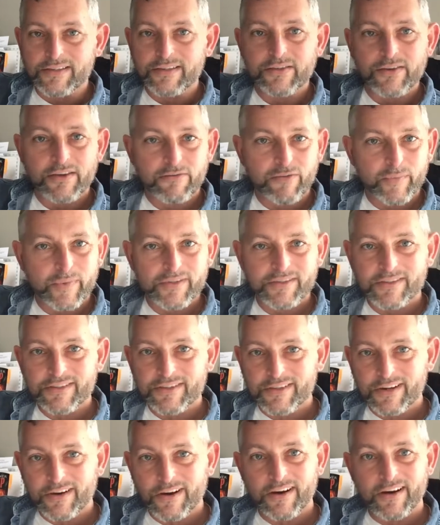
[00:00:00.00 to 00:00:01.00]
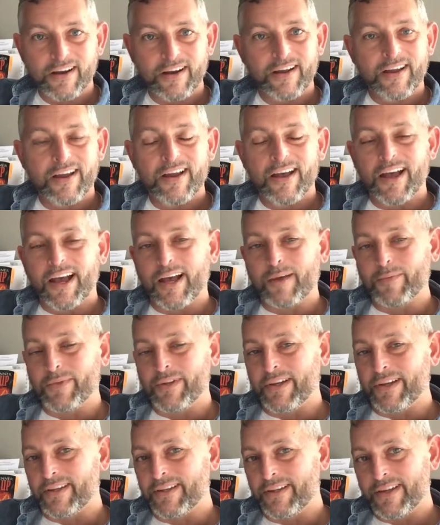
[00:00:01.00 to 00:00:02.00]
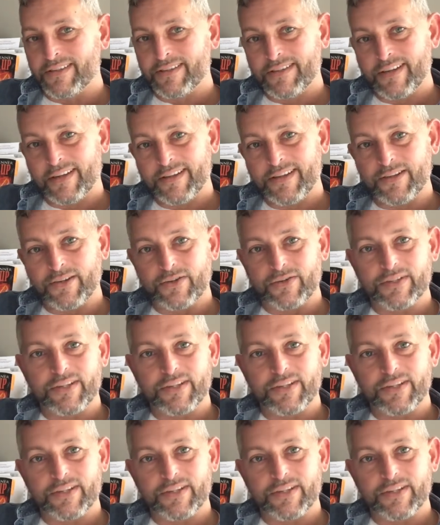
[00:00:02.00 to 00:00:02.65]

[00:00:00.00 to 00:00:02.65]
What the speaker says: Do you have a business card? I'm like, yes, I do.